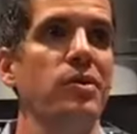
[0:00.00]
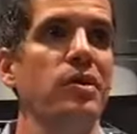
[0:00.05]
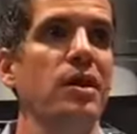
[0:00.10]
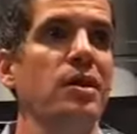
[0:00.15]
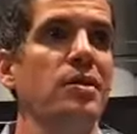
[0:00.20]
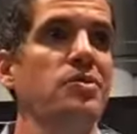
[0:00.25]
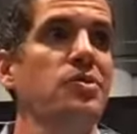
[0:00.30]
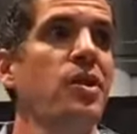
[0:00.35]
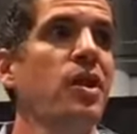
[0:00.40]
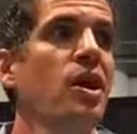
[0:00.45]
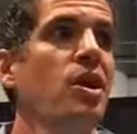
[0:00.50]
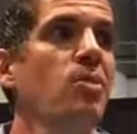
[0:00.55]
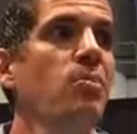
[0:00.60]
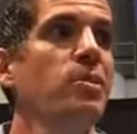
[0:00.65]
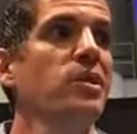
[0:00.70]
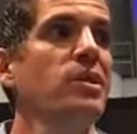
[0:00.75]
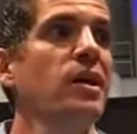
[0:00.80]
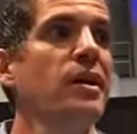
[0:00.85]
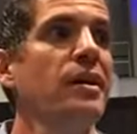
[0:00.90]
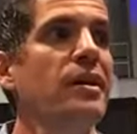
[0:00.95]
things,
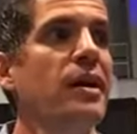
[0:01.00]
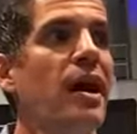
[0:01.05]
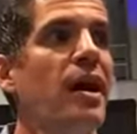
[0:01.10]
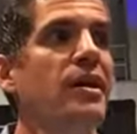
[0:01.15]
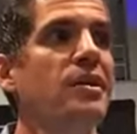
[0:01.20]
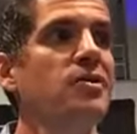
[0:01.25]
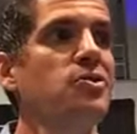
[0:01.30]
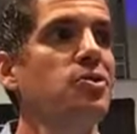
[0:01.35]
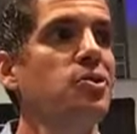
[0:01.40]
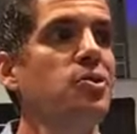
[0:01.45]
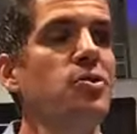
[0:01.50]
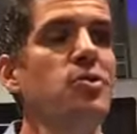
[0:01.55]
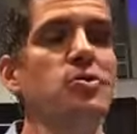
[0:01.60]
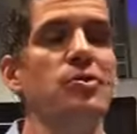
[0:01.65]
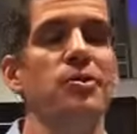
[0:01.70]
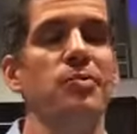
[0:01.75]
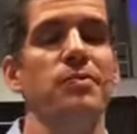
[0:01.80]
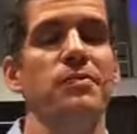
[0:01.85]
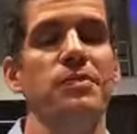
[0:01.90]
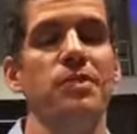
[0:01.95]
but yet God has used
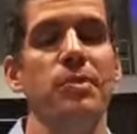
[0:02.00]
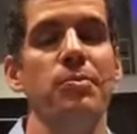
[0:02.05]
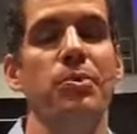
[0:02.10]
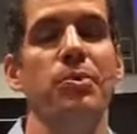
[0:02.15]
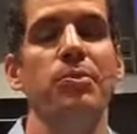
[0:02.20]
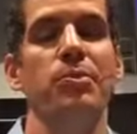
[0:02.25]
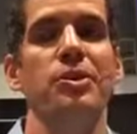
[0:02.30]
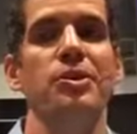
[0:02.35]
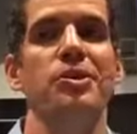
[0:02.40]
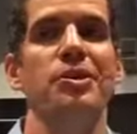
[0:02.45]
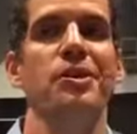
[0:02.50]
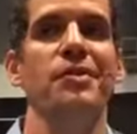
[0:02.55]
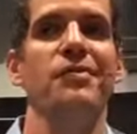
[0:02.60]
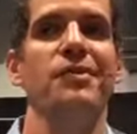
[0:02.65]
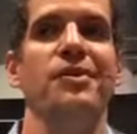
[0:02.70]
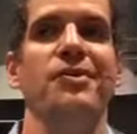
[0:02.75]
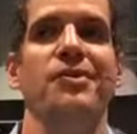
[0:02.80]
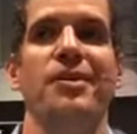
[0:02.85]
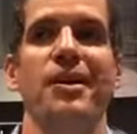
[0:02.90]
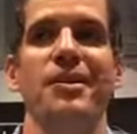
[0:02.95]
the simple preaching of the
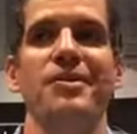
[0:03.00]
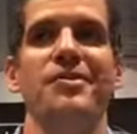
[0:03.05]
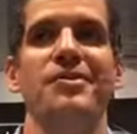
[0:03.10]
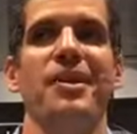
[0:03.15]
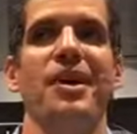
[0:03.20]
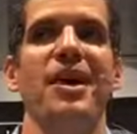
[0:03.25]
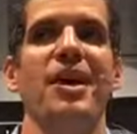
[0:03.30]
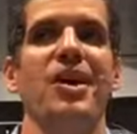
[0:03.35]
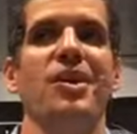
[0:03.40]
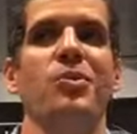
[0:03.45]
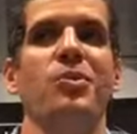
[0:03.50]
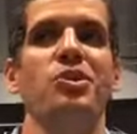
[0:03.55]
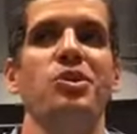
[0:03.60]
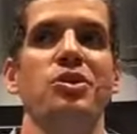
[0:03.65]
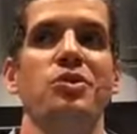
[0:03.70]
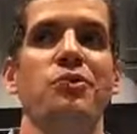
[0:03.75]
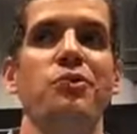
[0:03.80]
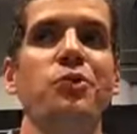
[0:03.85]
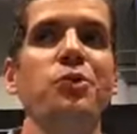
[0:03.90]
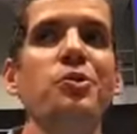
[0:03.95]
cross, which
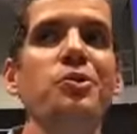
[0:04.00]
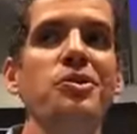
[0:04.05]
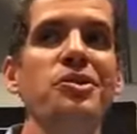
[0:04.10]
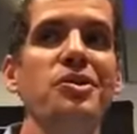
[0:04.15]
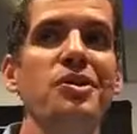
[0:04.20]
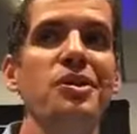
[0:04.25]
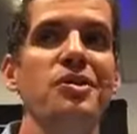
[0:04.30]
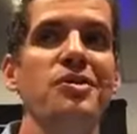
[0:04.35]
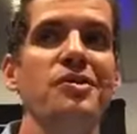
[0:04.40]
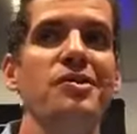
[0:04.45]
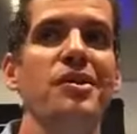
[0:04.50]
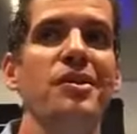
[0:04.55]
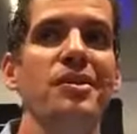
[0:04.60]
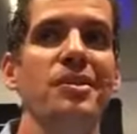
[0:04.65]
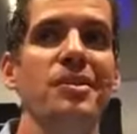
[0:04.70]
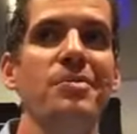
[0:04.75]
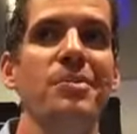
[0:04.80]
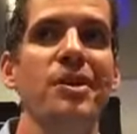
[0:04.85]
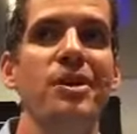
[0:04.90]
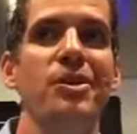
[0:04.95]
is foolishness to
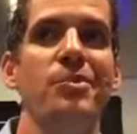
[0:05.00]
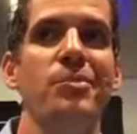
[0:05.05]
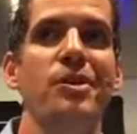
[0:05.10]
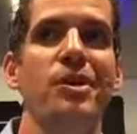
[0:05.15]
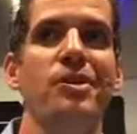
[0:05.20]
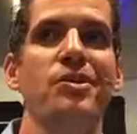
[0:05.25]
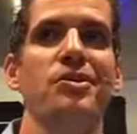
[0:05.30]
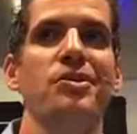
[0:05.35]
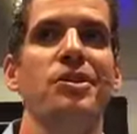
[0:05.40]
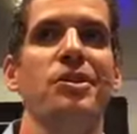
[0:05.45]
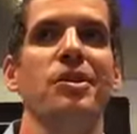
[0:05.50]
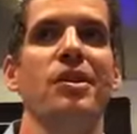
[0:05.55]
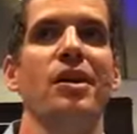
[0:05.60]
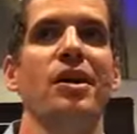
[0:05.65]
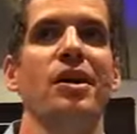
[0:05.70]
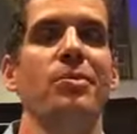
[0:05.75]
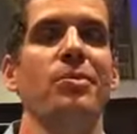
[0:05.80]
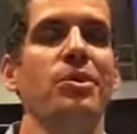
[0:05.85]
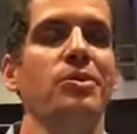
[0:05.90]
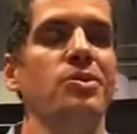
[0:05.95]
them that are perishing,
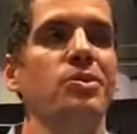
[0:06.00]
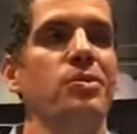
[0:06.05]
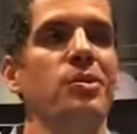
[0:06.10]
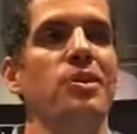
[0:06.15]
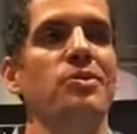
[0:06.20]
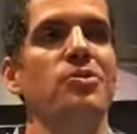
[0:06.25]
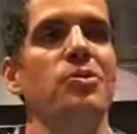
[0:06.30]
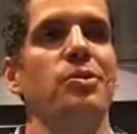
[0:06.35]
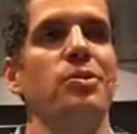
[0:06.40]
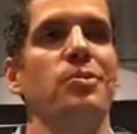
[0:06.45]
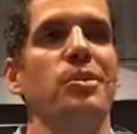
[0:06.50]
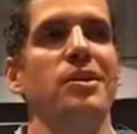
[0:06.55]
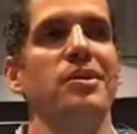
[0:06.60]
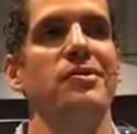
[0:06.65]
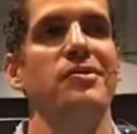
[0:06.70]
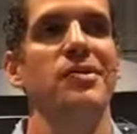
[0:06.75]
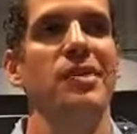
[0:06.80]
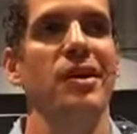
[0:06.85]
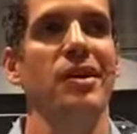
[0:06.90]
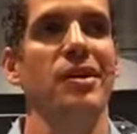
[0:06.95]
but to us who are being
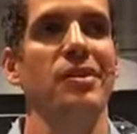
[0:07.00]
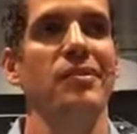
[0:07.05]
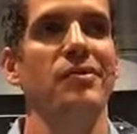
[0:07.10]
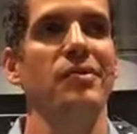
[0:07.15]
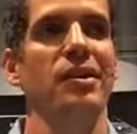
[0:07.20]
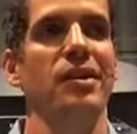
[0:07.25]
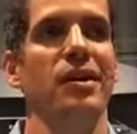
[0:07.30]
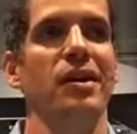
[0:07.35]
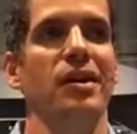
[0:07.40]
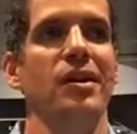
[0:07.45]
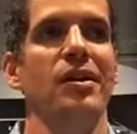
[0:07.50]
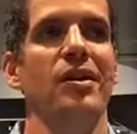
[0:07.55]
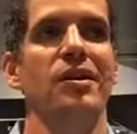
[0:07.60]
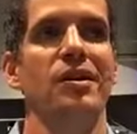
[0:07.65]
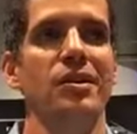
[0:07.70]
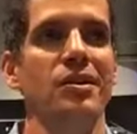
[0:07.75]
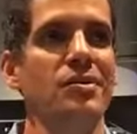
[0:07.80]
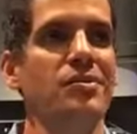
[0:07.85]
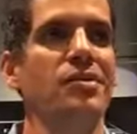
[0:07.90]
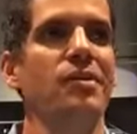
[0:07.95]
saved, it
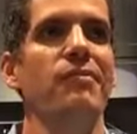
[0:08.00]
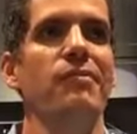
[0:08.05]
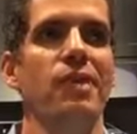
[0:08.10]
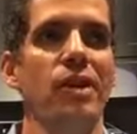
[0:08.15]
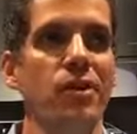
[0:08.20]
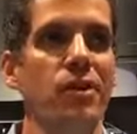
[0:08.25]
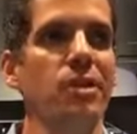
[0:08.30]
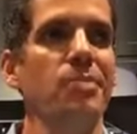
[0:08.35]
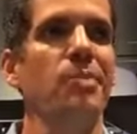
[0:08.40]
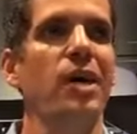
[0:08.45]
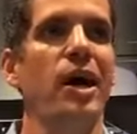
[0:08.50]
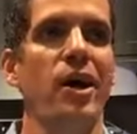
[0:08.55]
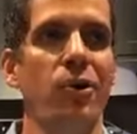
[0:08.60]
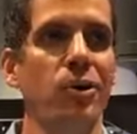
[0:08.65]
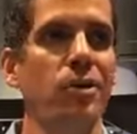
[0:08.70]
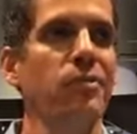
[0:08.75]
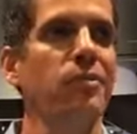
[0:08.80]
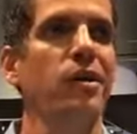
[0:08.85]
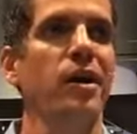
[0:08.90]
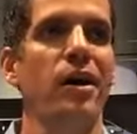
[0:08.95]
is the very
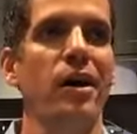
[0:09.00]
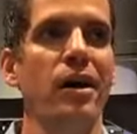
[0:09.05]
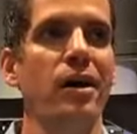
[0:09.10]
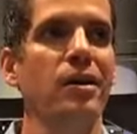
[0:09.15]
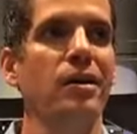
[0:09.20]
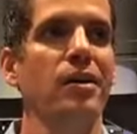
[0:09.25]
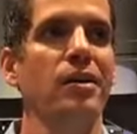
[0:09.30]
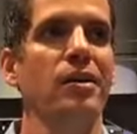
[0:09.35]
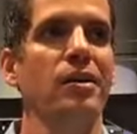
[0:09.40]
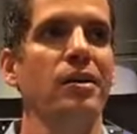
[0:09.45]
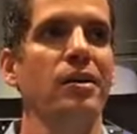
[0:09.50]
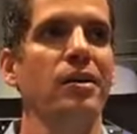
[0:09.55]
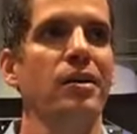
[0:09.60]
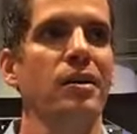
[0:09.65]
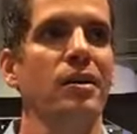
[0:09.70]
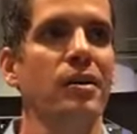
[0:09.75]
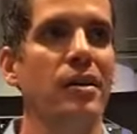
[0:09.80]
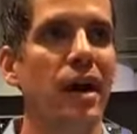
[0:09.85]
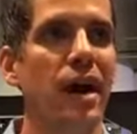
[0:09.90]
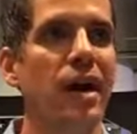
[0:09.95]
power of God.
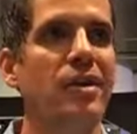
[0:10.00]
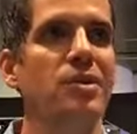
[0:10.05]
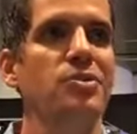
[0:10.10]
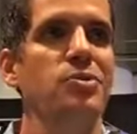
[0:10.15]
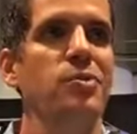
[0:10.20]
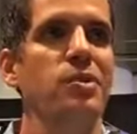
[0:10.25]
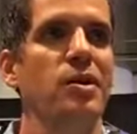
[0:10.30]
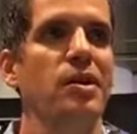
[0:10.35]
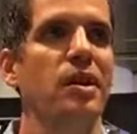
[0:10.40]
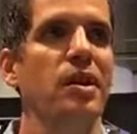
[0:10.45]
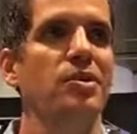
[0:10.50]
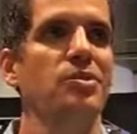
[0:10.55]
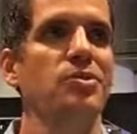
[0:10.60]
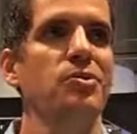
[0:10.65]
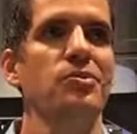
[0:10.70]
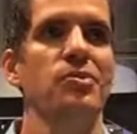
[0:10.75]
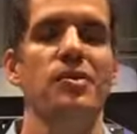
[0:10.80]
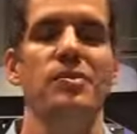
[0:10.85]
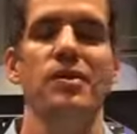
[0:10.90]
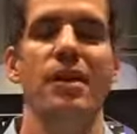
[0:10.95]
That is what God
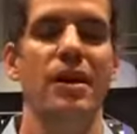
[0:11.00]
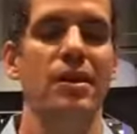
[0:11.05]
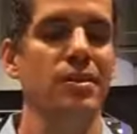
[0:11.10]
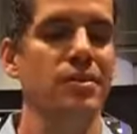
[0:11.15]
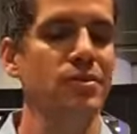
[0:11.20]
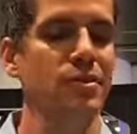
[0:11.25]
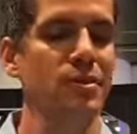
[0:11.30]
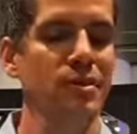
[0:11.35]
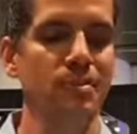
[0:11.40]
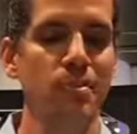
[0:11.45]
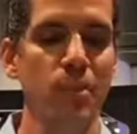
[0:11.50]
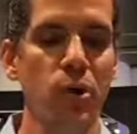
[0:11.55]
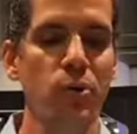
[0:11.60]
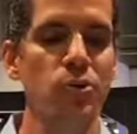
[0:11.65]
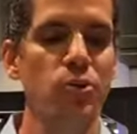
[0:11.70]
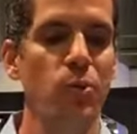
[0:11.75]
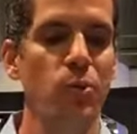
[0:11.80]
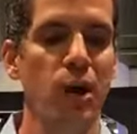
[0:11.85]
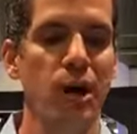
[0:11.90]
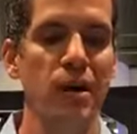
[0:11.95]
uses. That is the
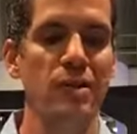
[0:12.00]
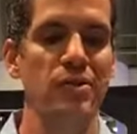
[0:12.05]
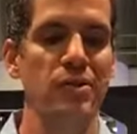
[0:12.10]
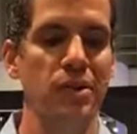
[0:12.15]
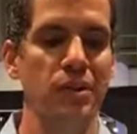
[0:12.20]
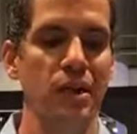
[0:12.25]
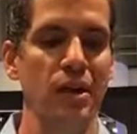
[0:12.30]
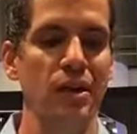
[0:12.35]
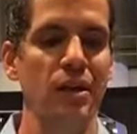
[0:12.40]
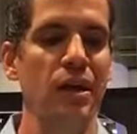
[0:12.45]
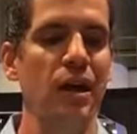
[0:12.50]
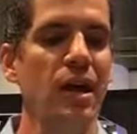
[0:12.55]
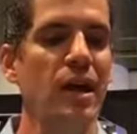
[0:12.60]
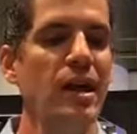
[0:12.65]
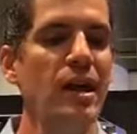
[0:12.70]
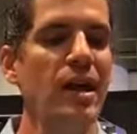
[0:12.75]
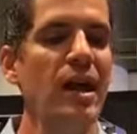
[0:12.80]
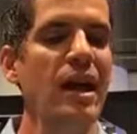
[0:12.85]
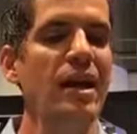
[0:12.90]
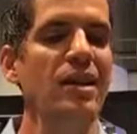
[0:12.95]
most wise thing.
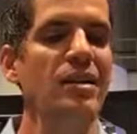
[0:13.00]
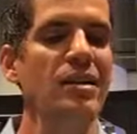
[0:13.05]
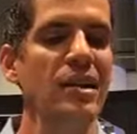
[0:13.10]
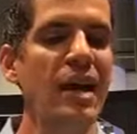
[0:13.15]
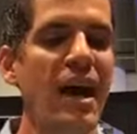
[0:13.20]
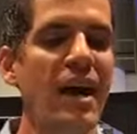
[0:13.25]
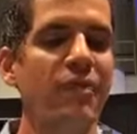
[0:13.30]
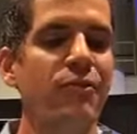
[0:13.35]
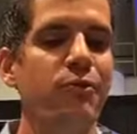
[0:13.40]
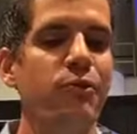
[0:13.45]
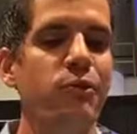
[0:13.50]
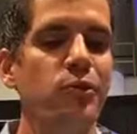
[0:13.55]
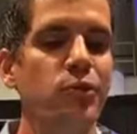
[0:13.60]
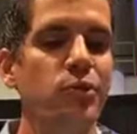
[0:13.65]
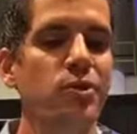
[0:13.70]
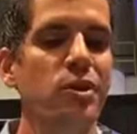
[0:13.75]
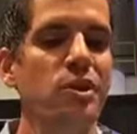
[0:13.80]
And that fruit